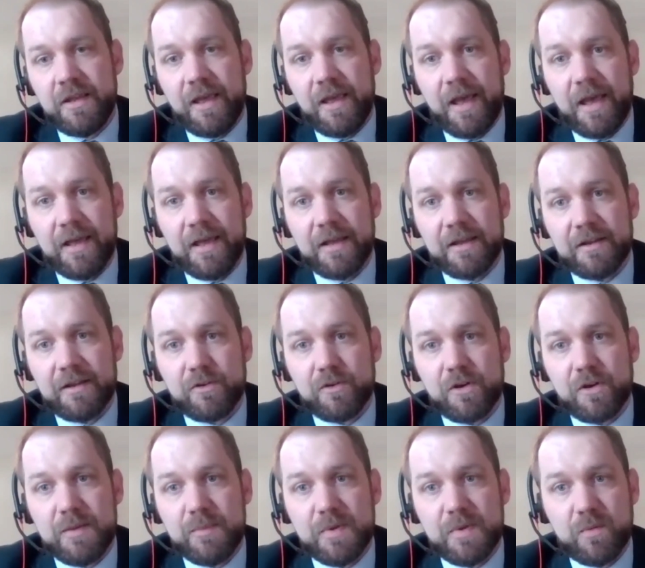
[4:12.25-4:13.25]

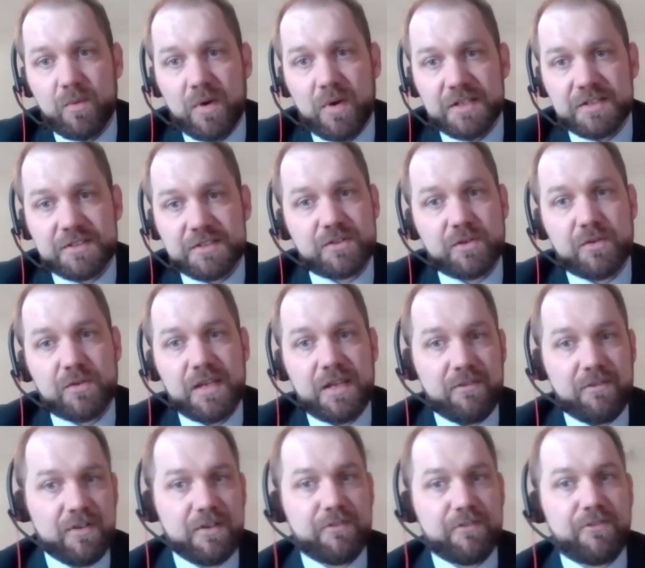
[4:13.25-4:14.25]
agreement was. So
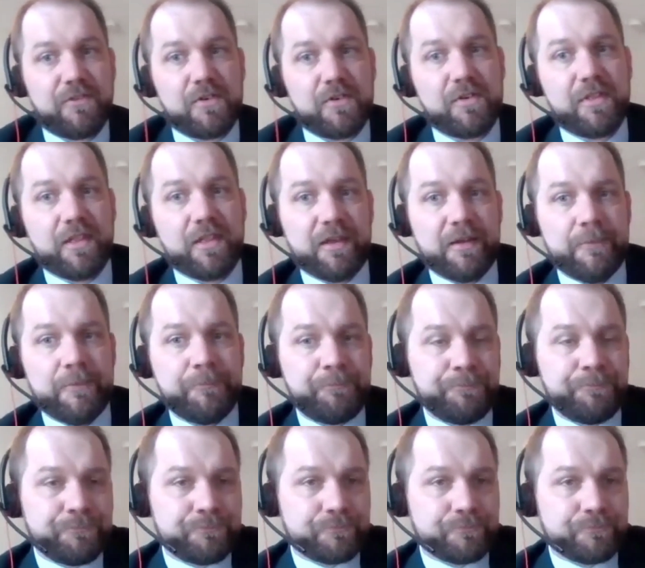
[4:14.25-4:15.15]
even for the